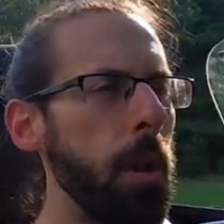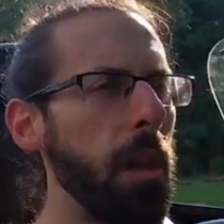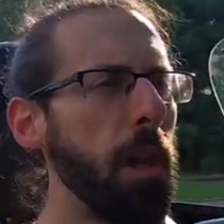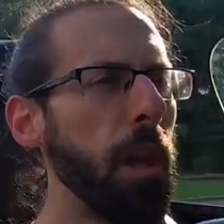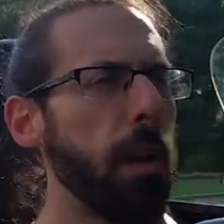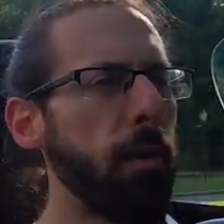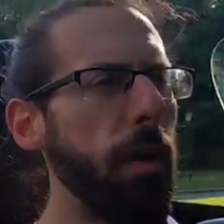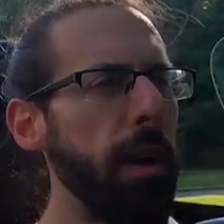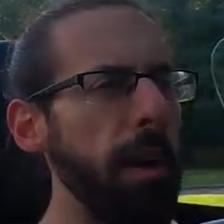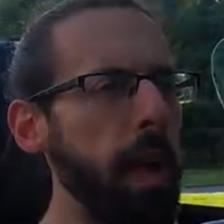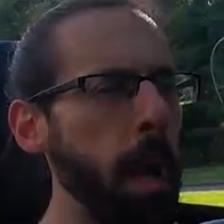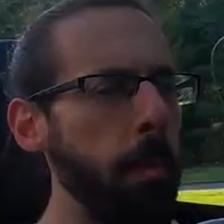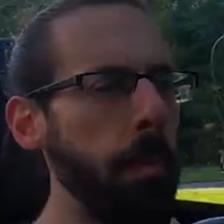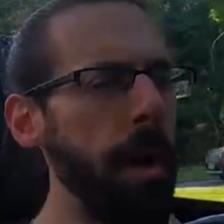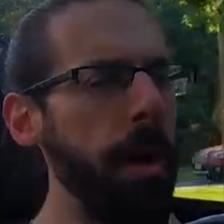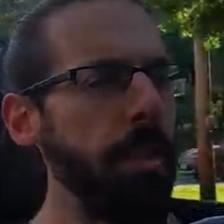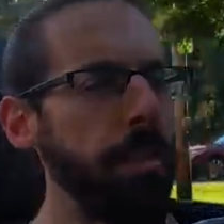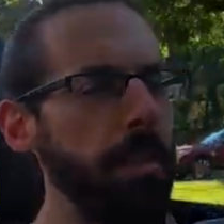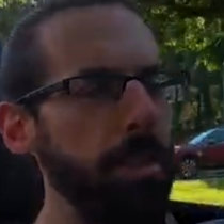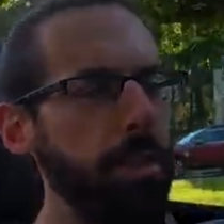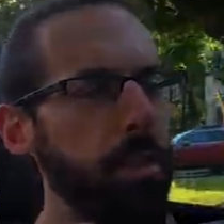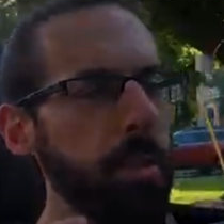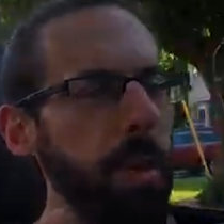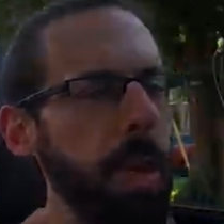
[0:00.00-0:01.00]
Like right now I'm at
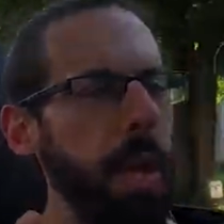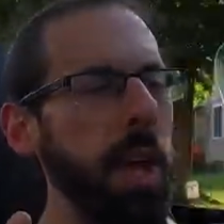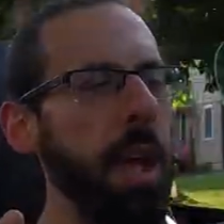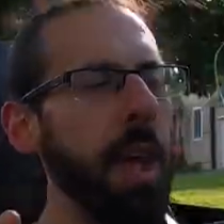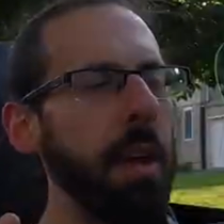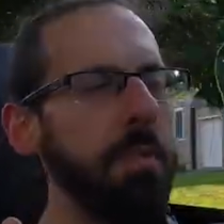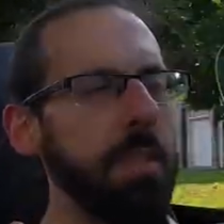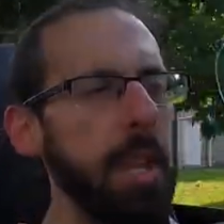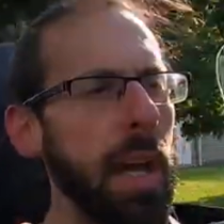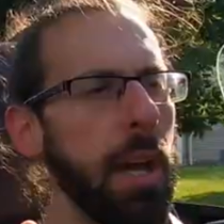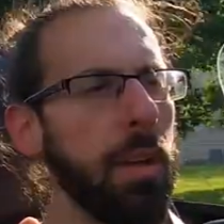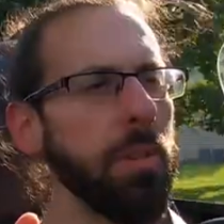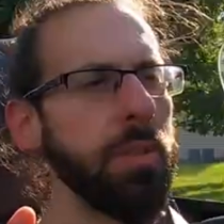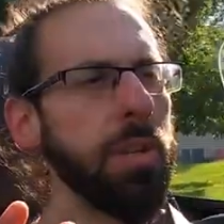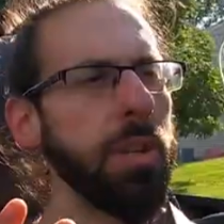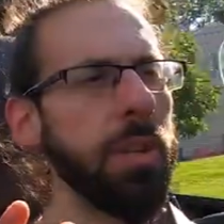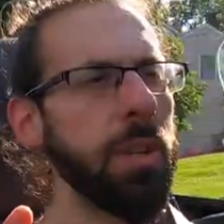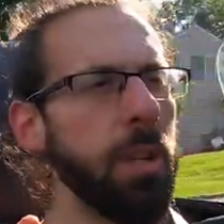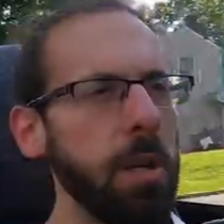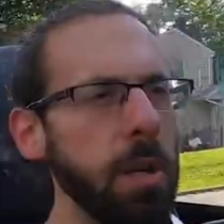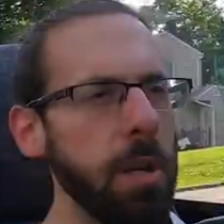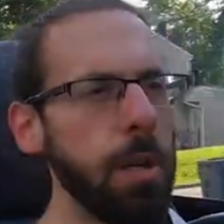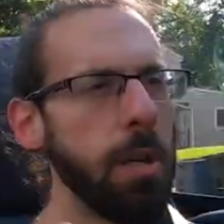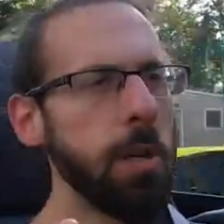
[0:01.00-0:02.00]

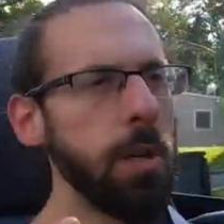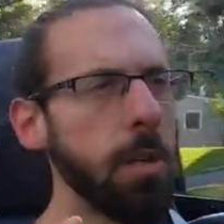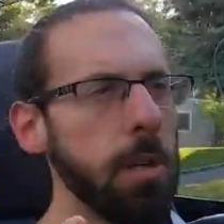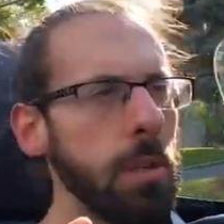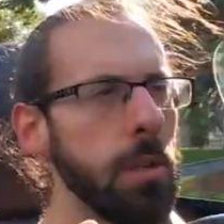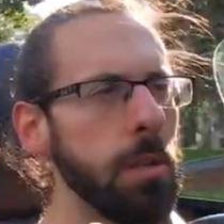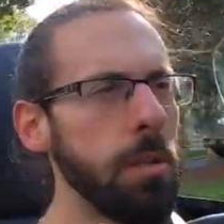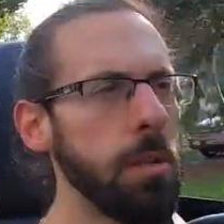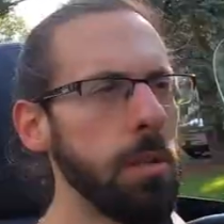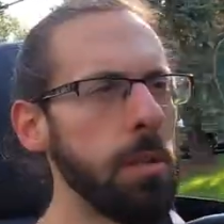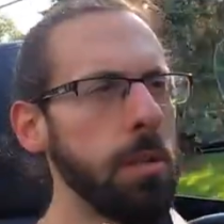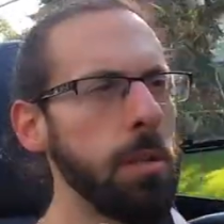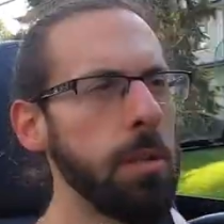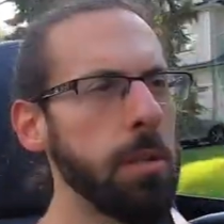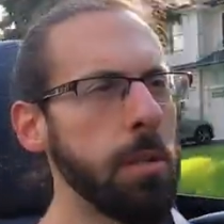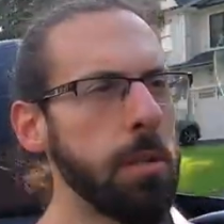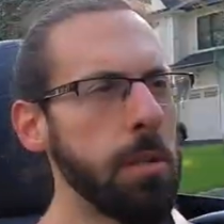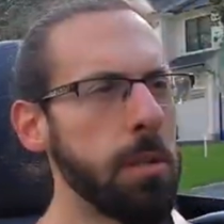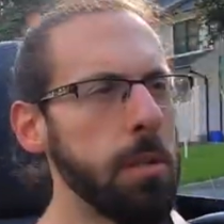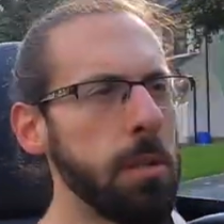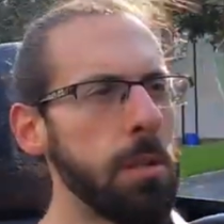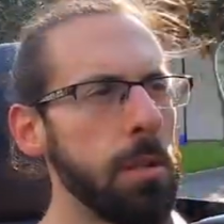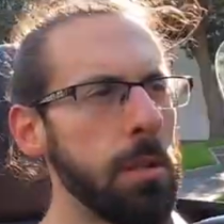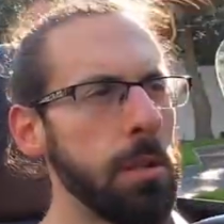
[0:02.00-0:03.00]

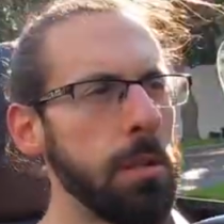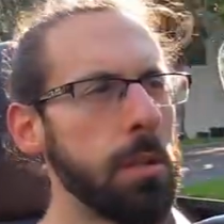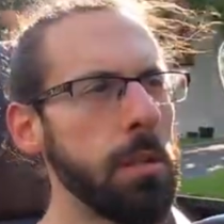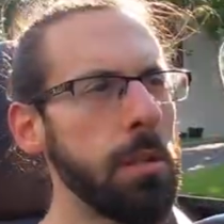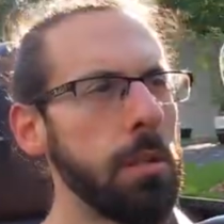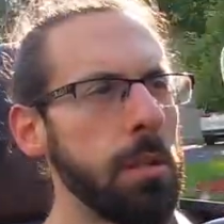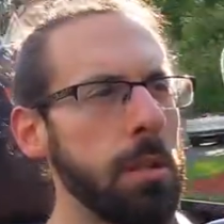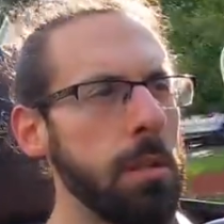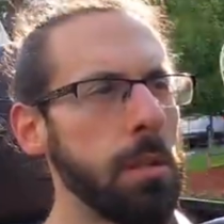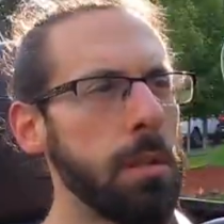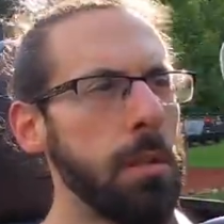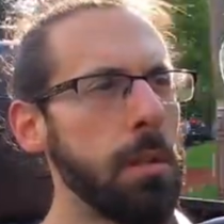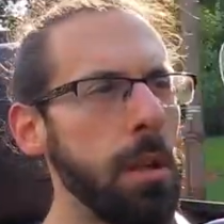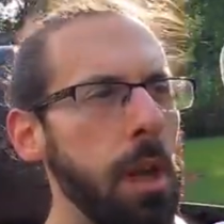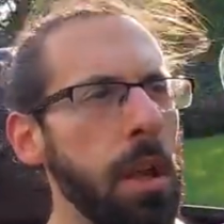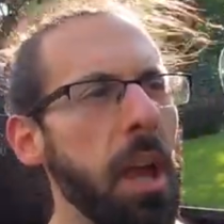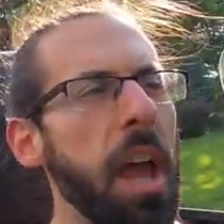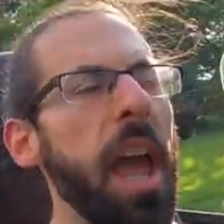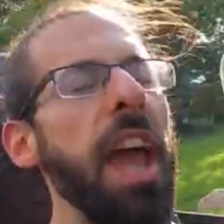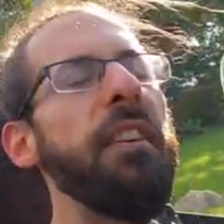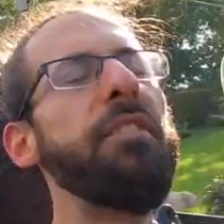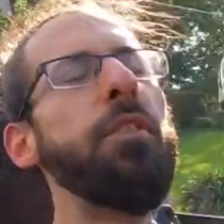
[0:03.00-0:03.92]
3,500.